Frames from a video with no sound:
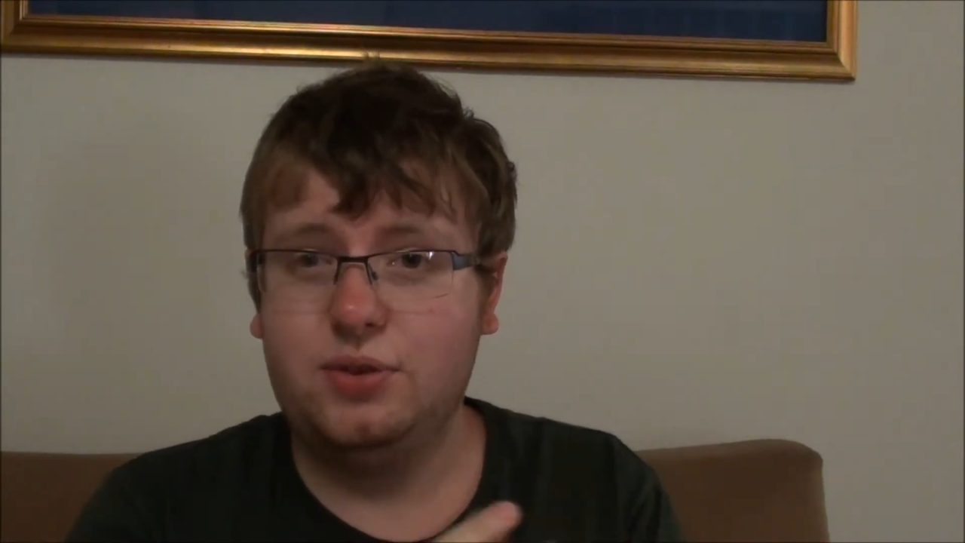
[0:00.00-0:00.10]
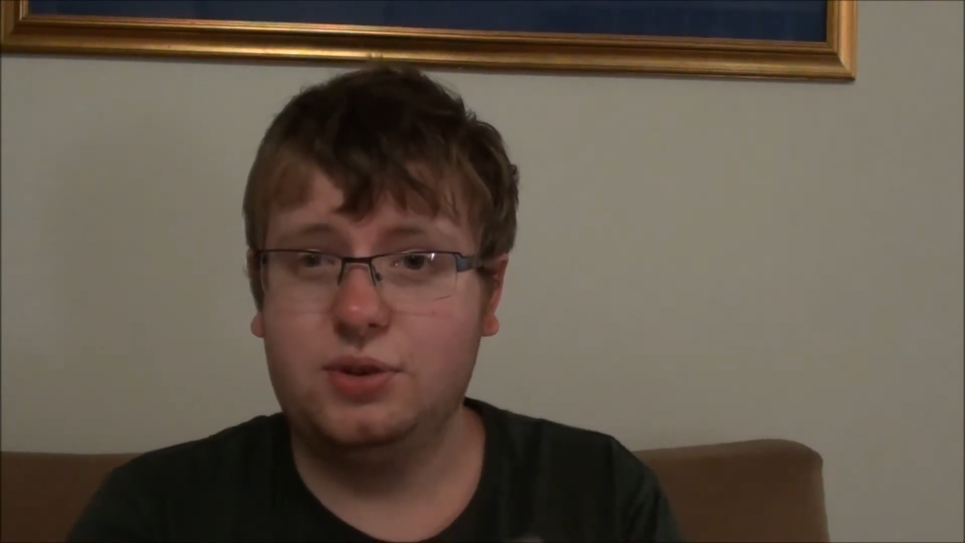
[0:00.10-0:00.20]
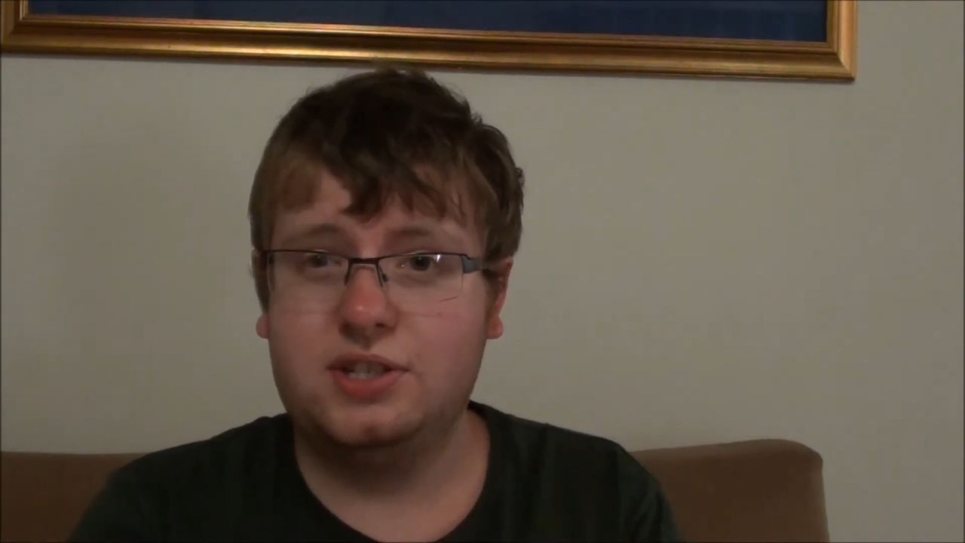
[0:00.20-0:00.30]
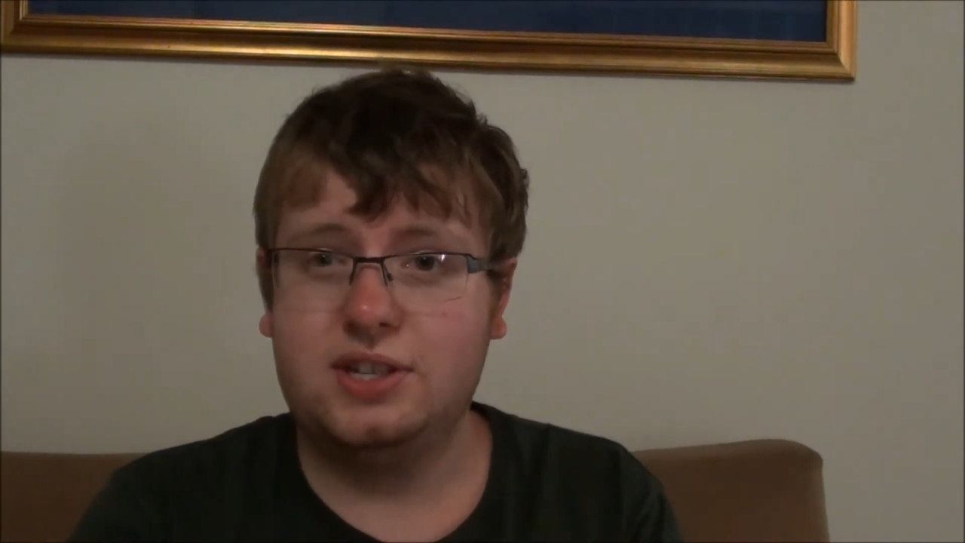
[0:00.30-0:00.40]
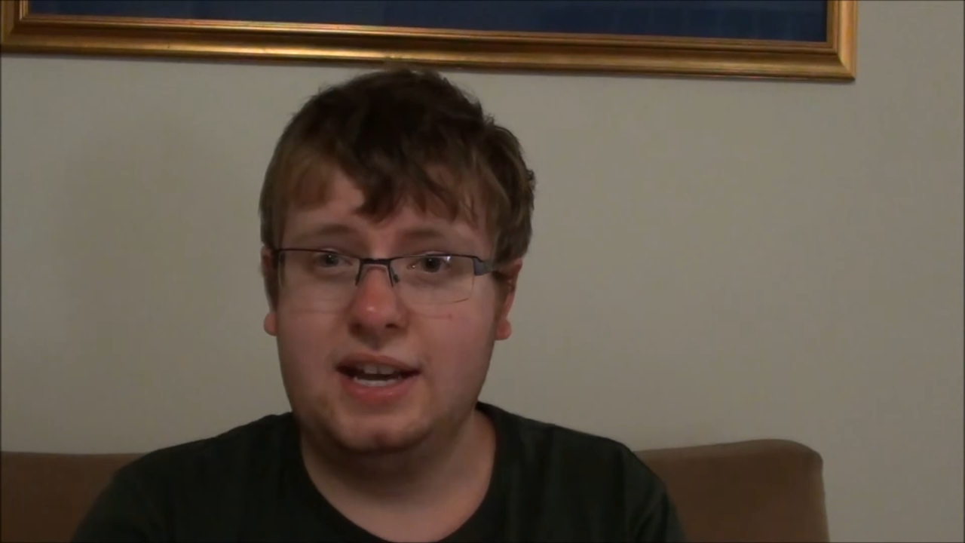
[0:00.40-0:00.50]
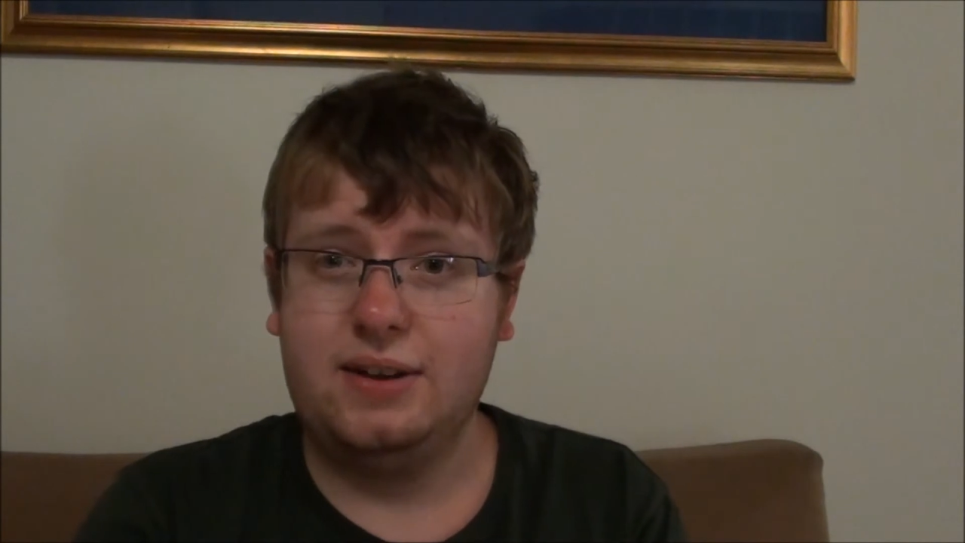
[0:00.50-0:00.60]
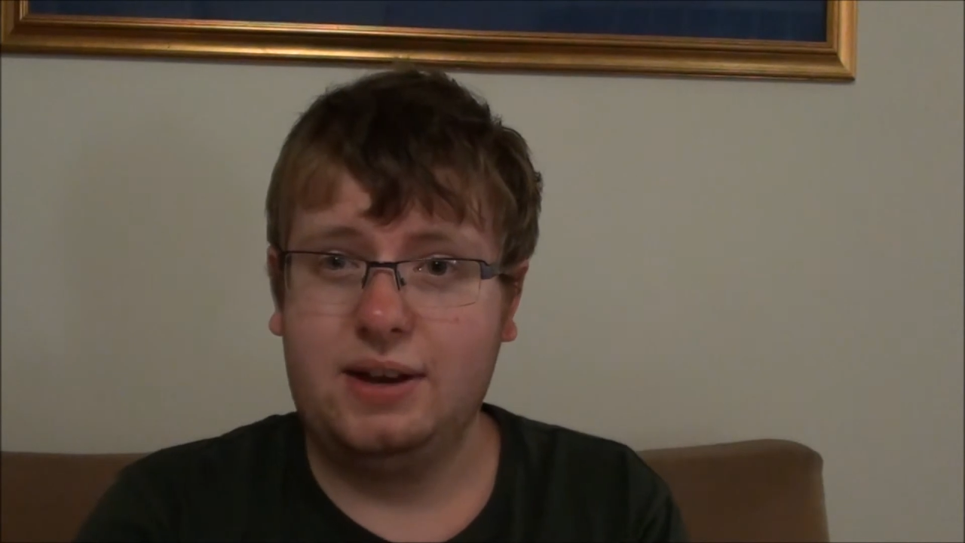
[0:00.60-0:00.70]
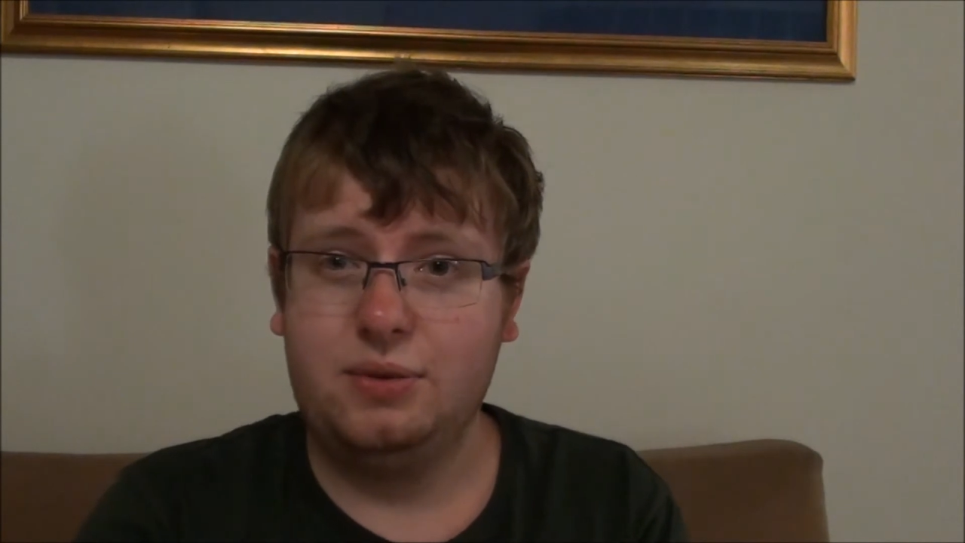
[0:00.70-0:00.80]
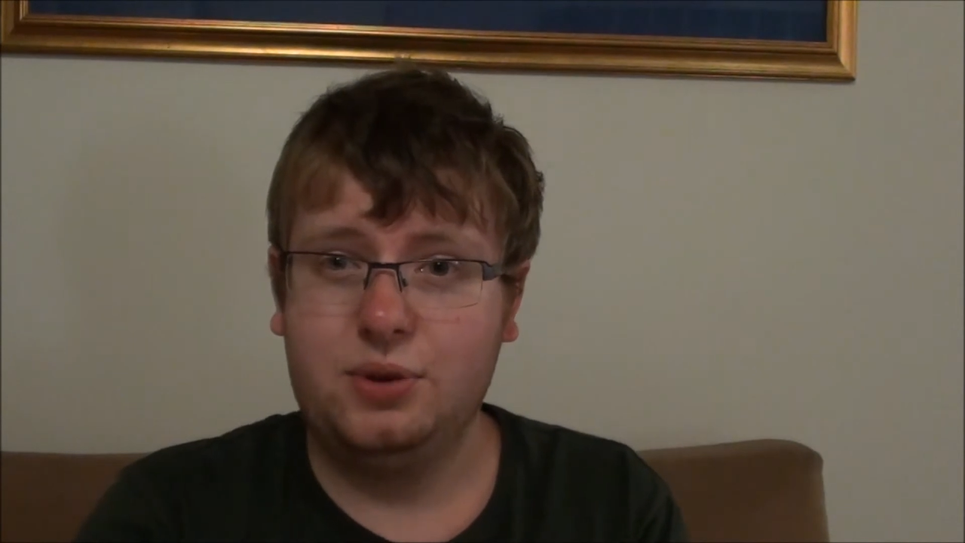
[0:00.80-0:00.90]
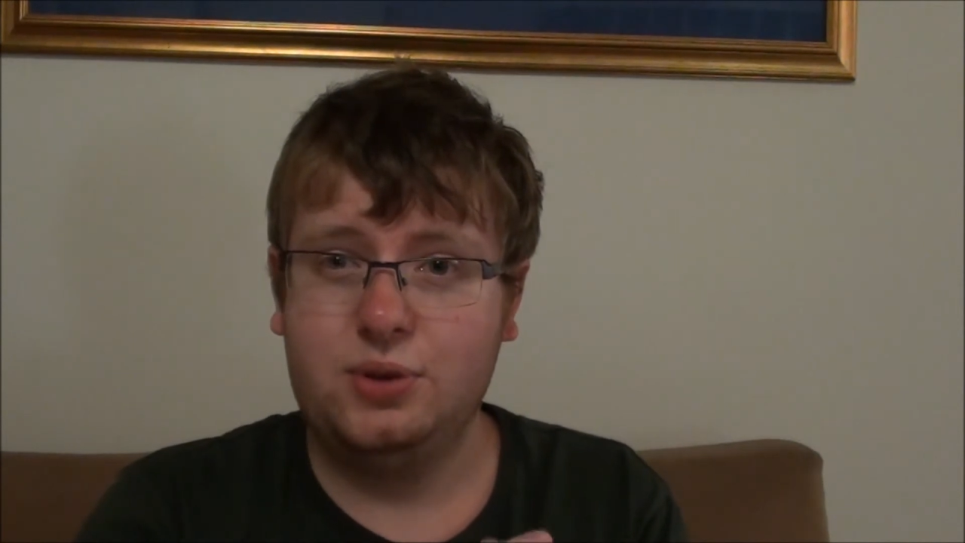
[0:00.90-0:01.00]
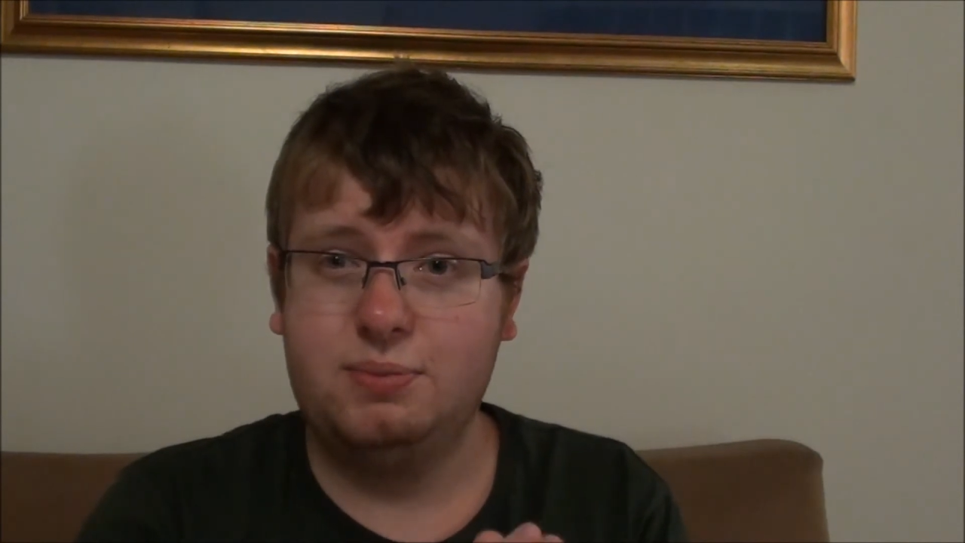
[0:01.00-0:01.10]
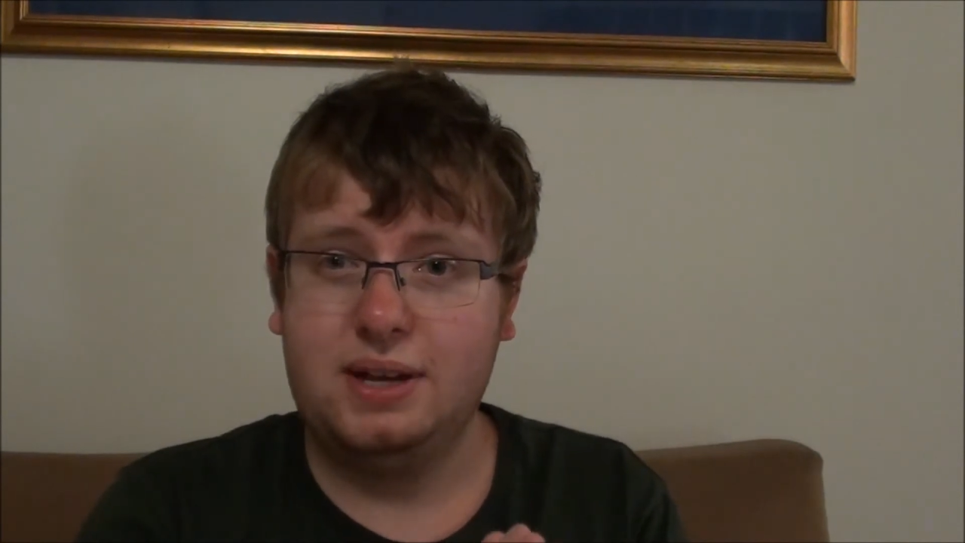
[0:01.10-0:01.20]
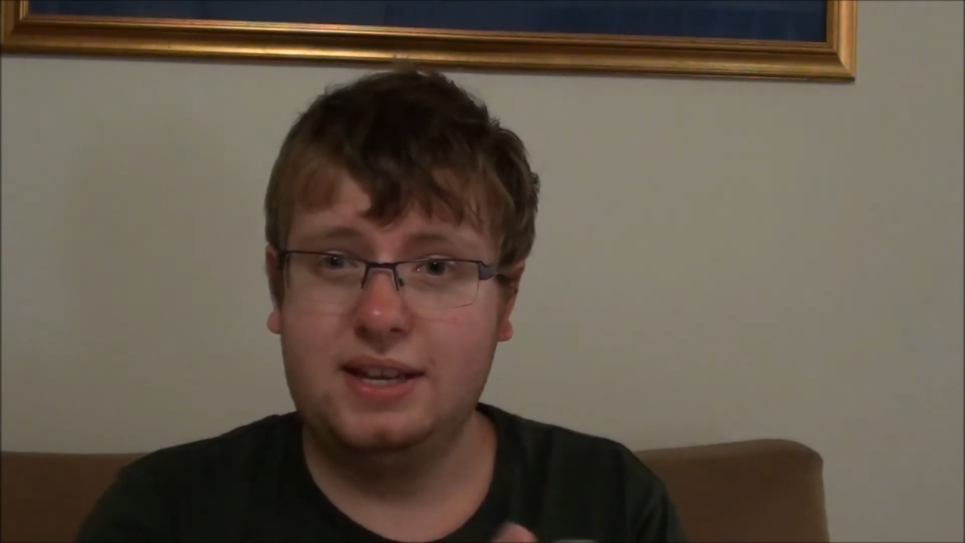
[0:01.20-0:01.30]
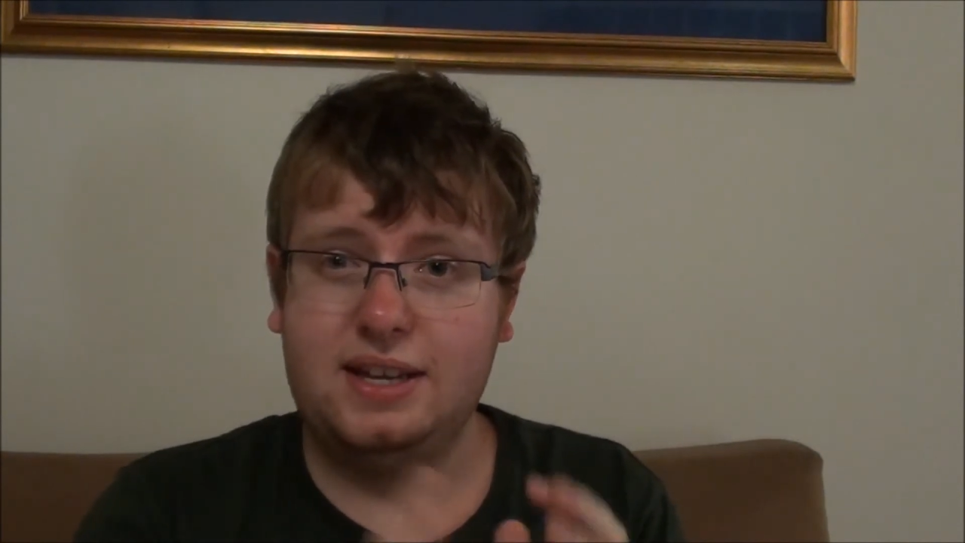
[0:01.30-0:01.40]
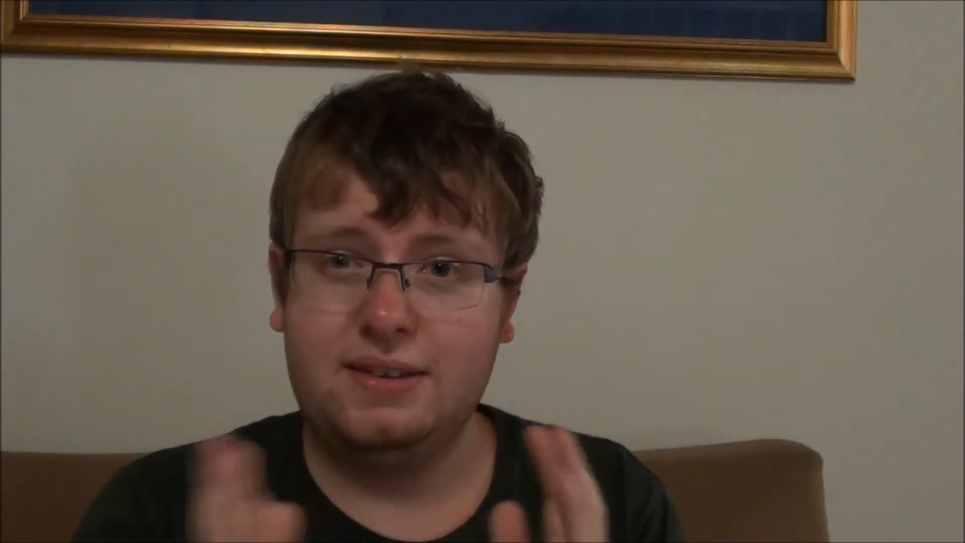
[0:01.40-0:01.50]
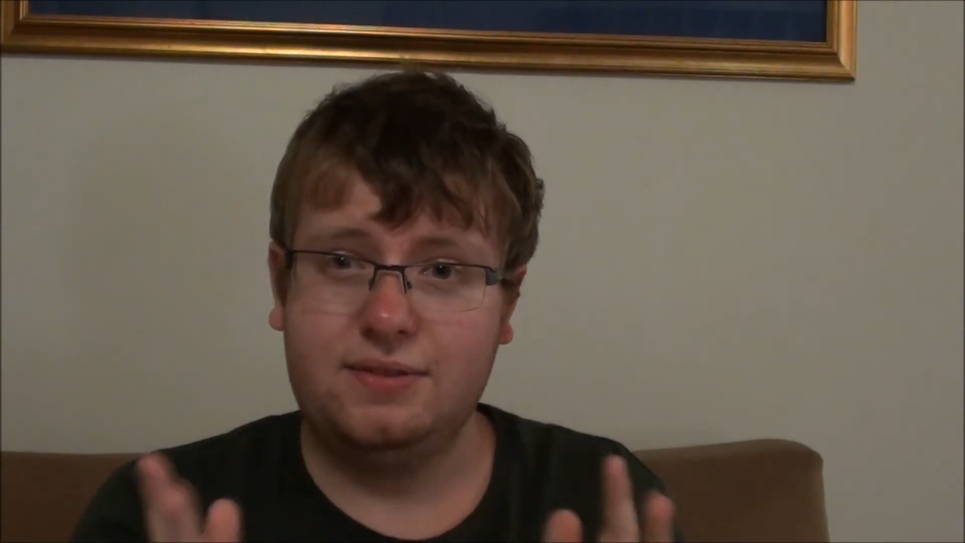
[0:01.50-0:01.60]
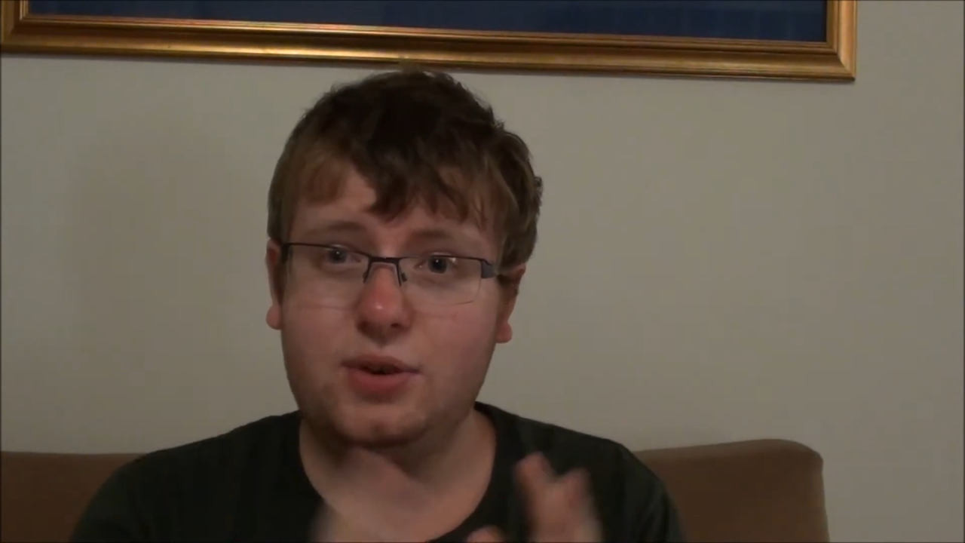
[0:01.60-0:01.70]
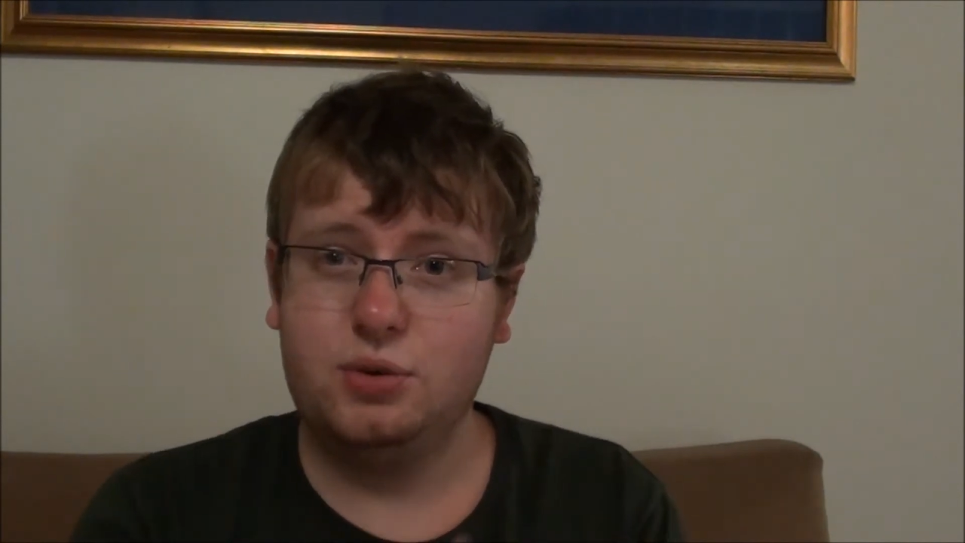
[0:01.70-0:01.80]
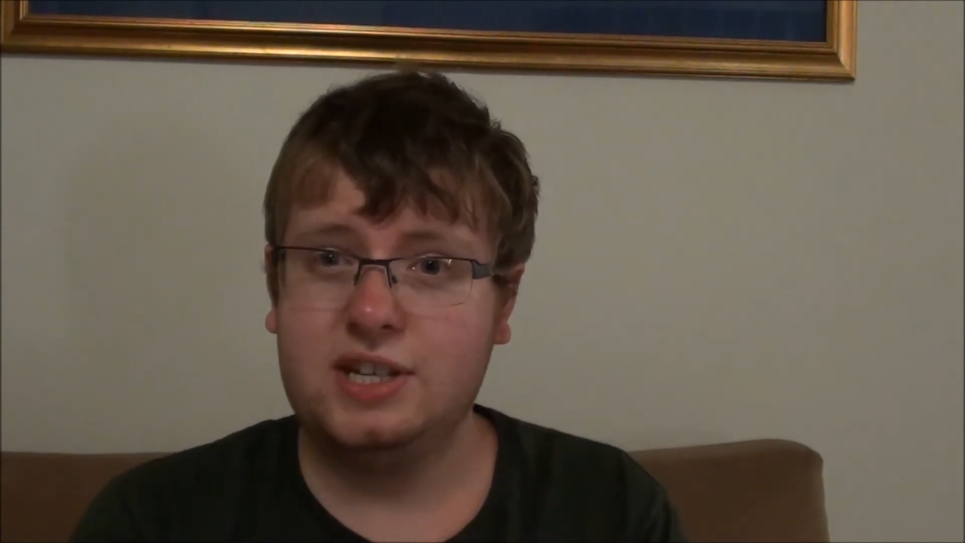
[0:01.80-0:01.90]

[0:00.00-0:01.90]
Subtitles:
forward to see how that will look playing in full